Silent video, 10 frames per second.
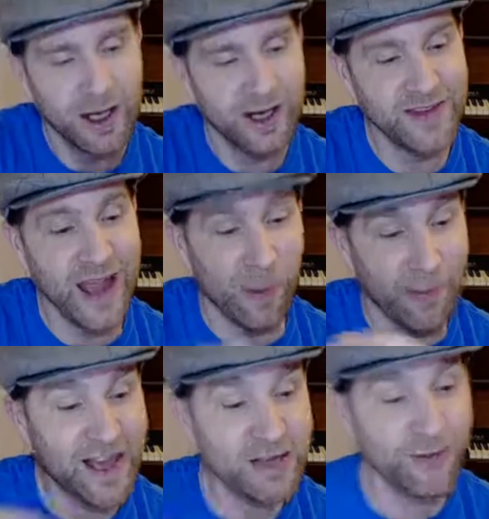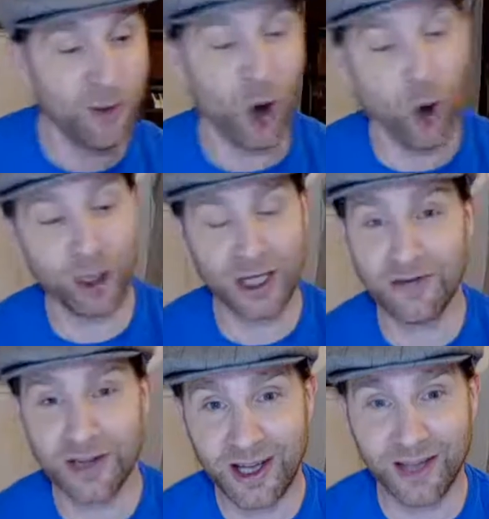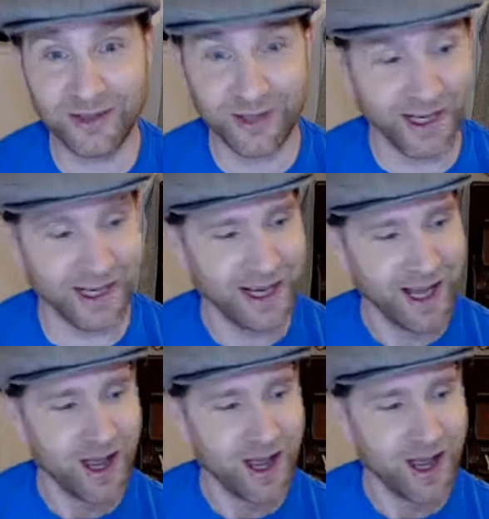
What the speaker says: Now, men from all over the country...